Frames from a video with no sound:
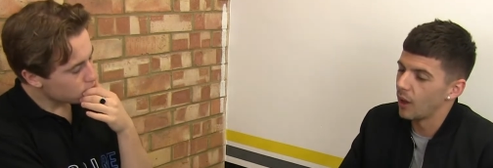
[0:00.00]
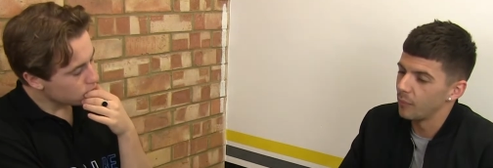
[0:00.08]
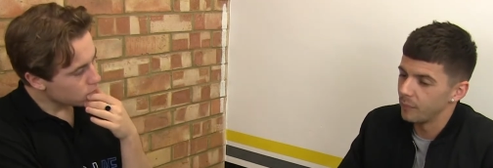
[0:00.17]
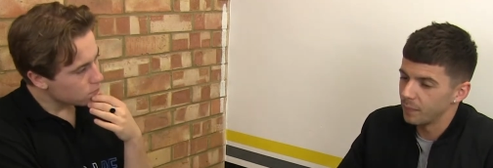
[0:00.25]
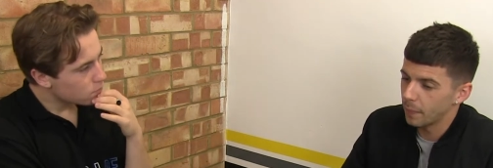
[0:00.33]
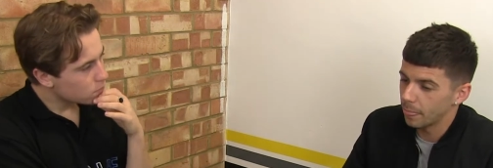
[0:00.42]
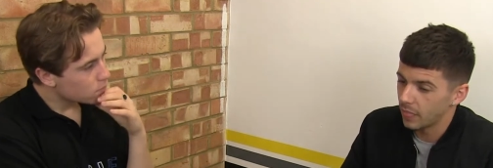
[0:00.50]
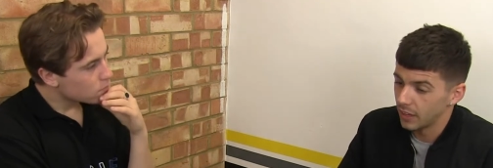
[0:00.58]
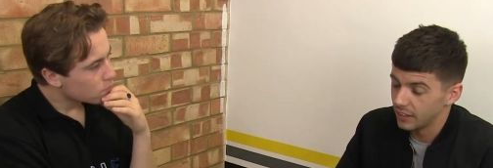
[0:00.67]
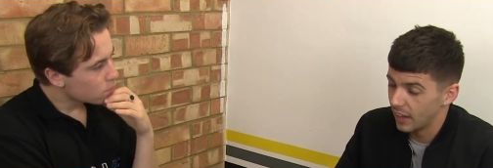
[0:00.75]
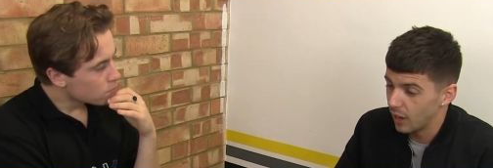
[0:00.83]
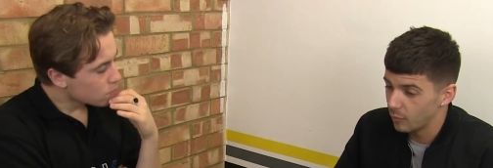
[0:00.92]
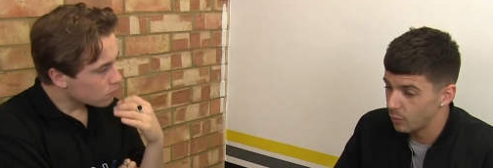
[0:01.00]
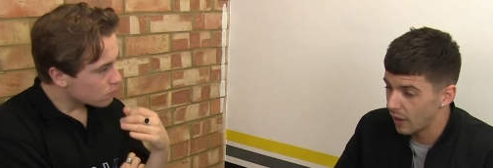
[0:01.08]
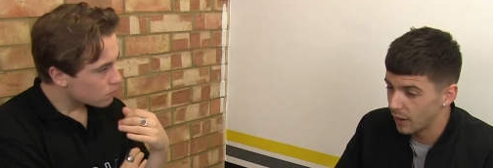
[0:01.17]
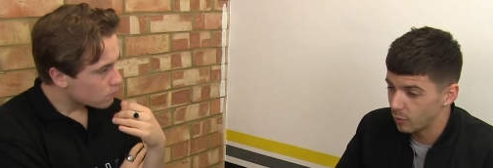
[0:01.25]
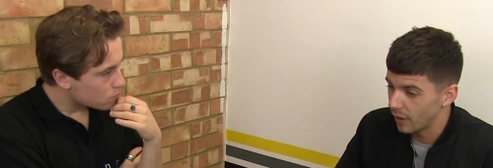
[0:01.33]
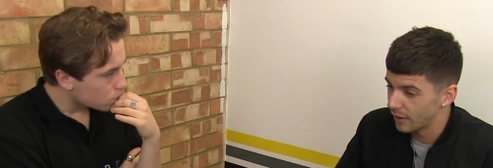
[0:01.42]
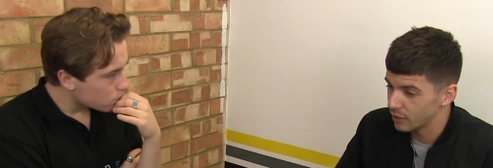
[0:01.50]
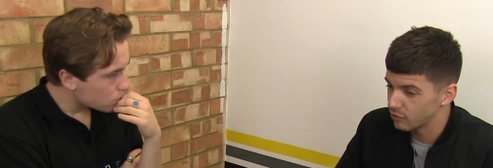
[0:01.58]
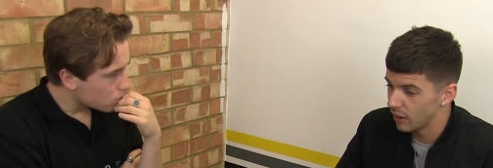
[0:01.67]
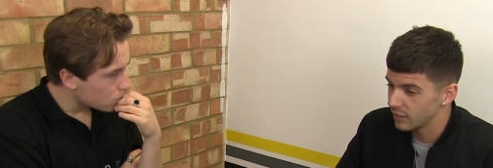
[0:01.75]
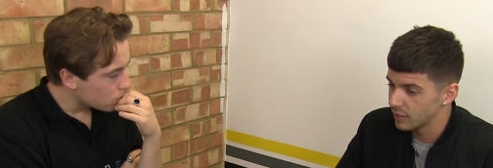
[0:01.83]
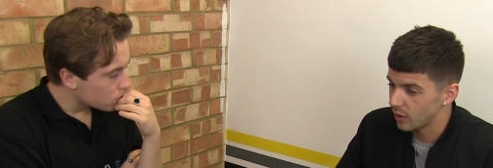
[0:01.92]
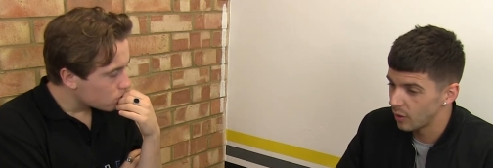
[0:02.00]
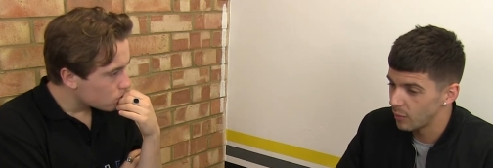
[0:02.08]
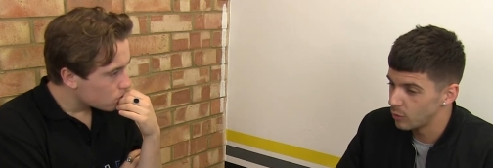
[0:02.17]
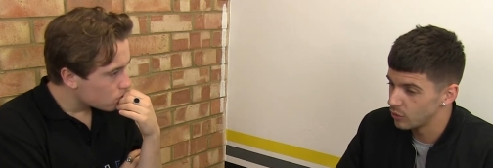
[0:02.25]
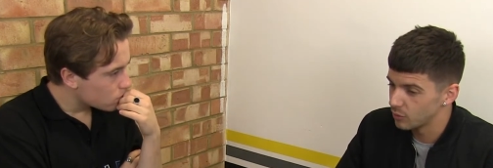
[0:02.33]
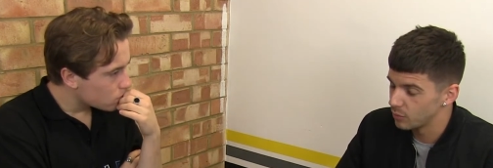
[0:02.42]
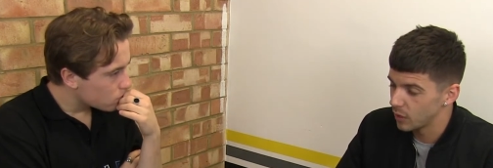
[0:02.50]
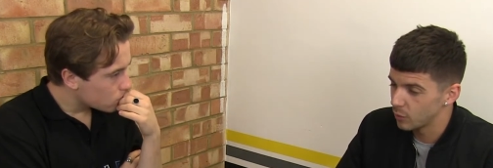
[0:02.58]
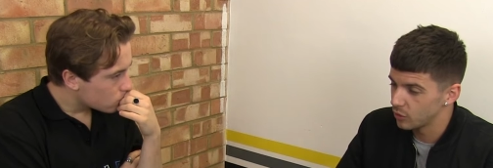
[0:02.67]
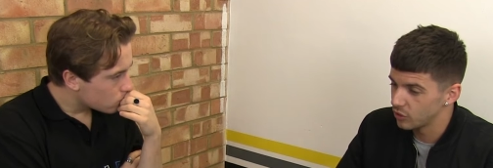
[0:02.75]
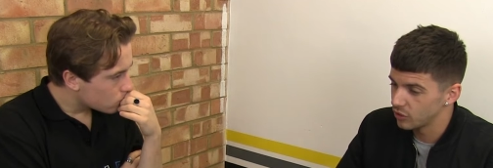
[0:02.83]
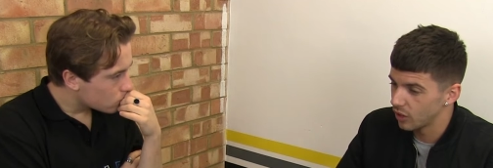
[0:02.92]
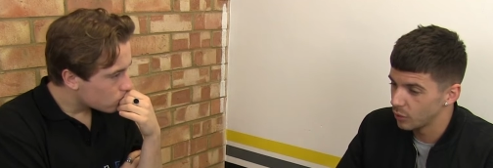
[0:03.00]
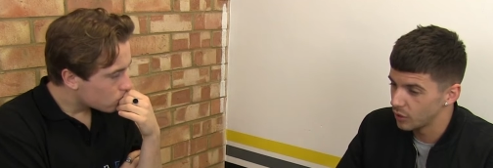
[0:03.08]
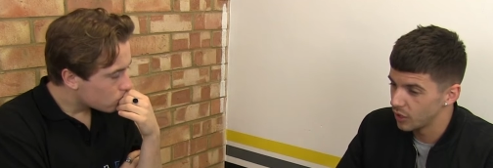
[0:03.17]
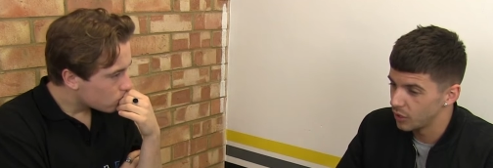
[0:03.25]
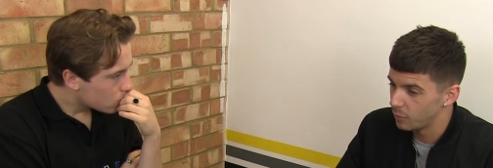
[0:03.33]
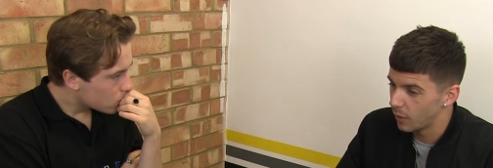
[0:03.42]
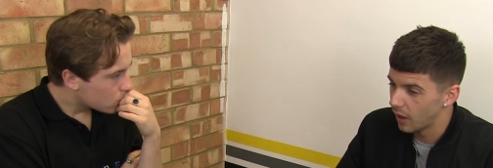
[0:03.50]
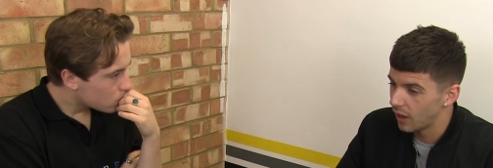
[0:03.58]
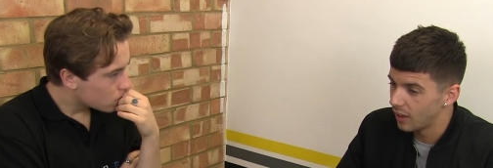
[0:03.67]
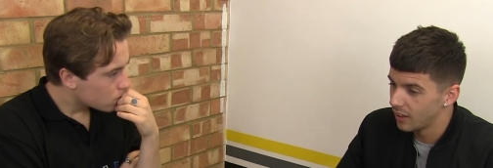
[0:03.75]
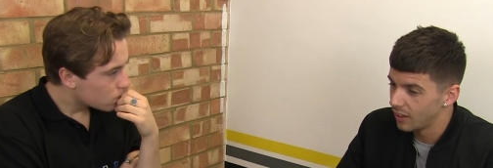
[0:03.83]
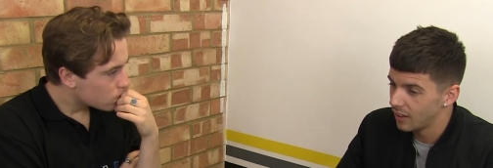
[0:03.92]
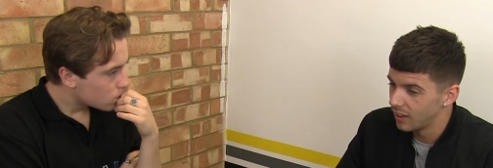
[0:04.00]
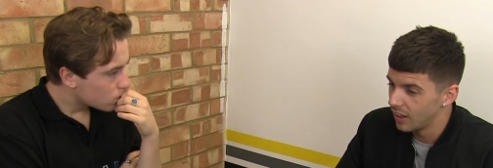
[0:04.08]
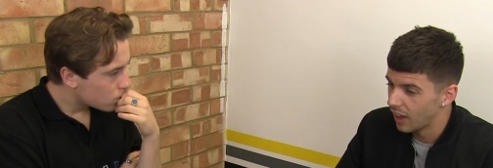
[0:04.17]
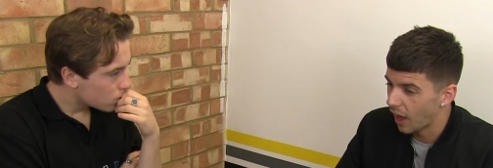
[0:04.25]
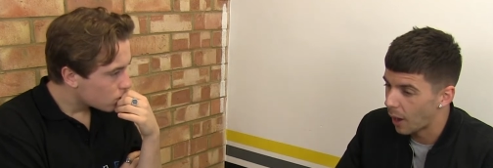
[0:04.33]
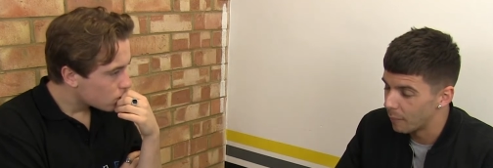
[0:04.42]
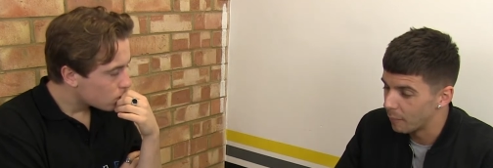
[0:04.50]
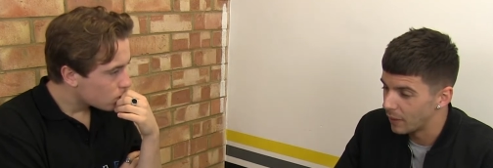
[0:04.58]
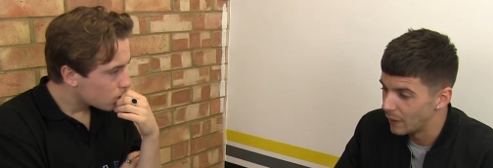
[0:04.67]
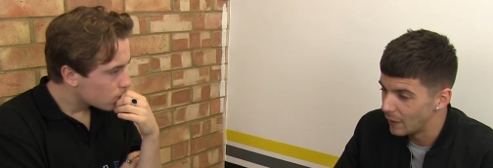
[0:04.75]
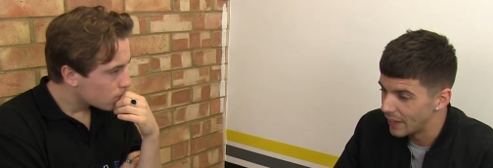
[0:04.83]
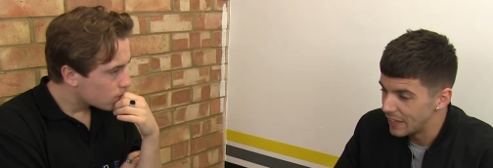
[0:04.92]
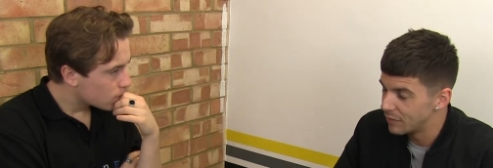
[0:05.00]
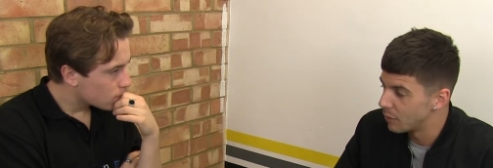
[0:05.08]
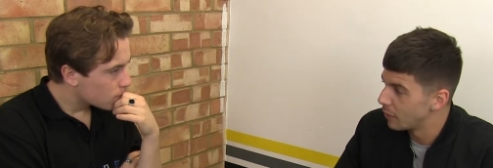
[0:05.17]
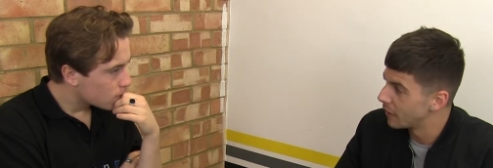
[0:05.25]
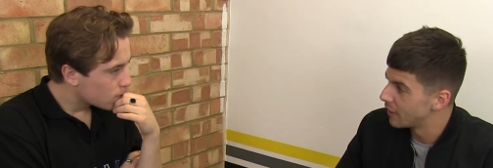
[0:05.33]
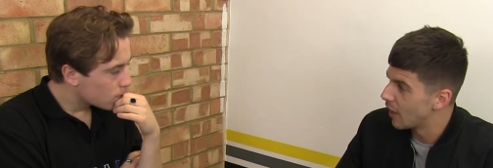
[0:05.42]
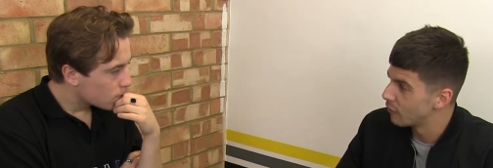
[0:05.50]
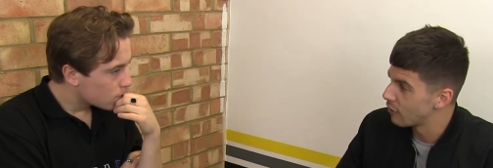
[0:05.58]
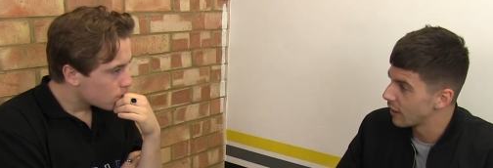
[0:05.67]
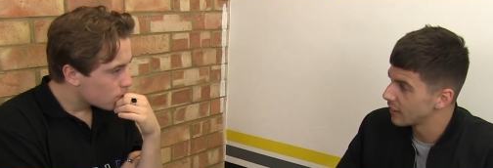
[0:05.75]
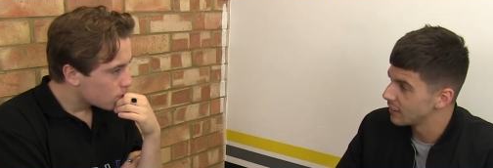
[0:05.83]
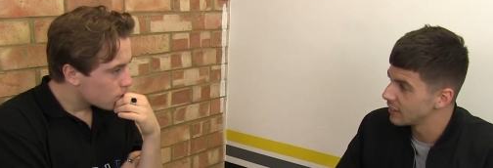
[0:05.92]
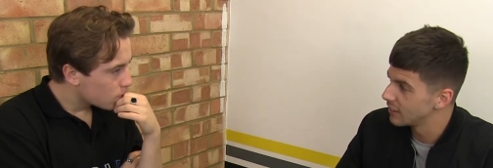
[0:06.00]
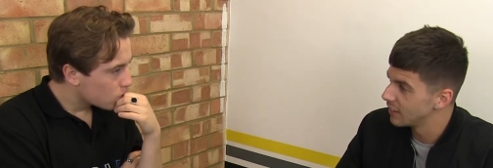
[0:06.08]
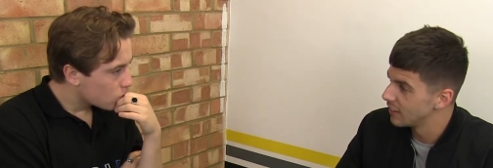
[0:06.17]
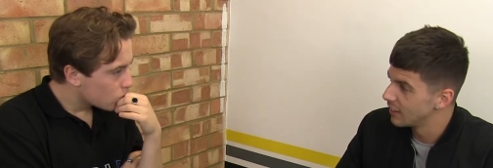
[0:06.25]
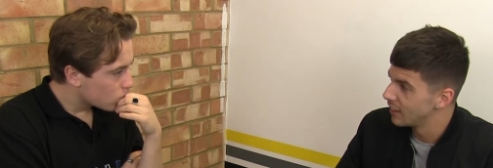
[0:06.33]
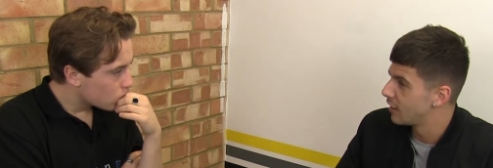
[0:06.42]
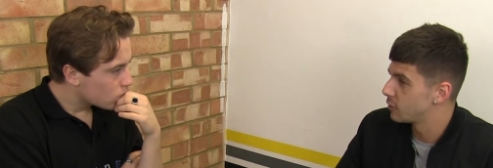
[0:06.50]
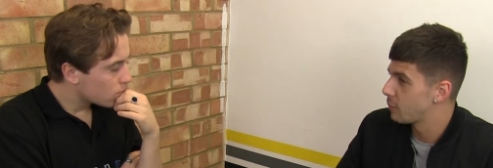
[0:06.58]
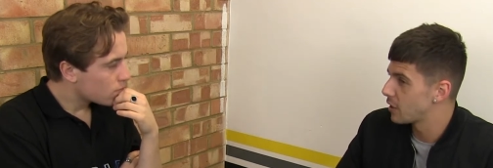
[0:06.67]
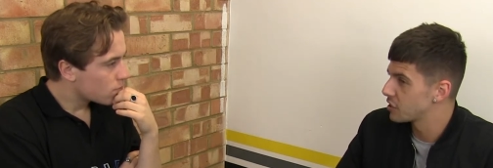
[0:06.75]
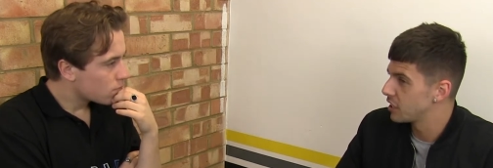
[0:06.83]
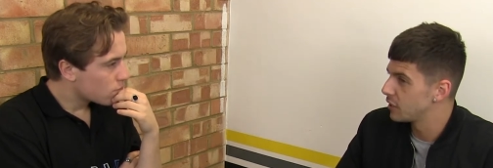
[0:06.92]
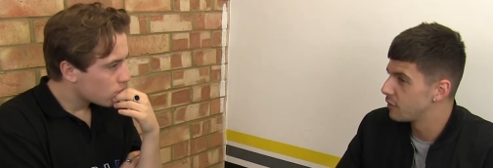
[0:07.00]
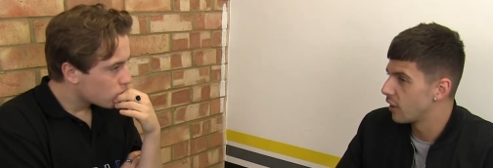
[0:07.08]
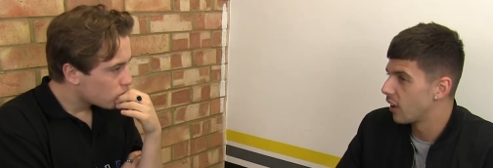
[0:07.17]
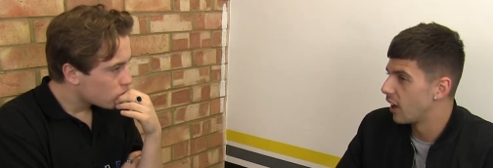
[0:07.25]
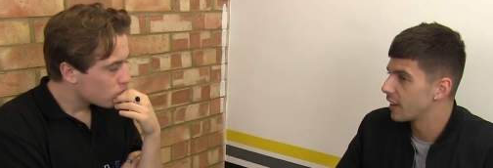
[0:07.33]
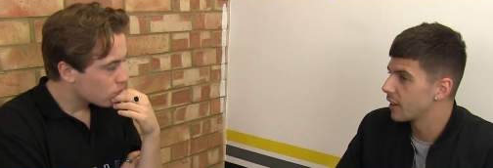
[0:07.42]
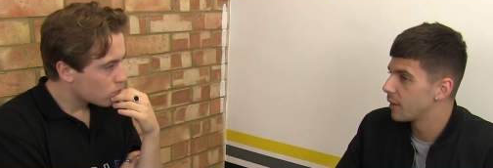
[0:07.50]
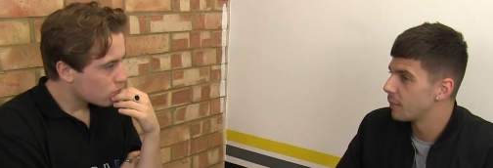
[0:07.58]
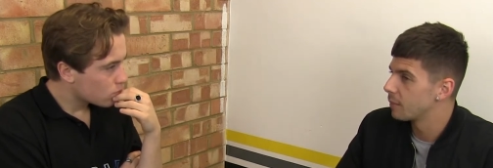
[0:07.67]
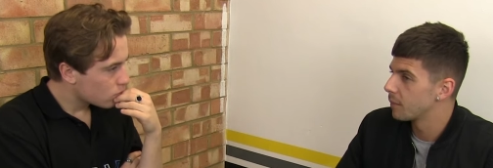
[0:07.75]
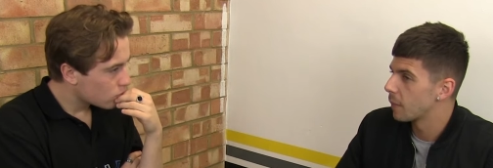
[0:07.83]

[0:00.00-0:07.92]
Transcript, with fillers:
Speaker 1: and we had a great time. It was so good, but unbelievably nerve wracking, especially for like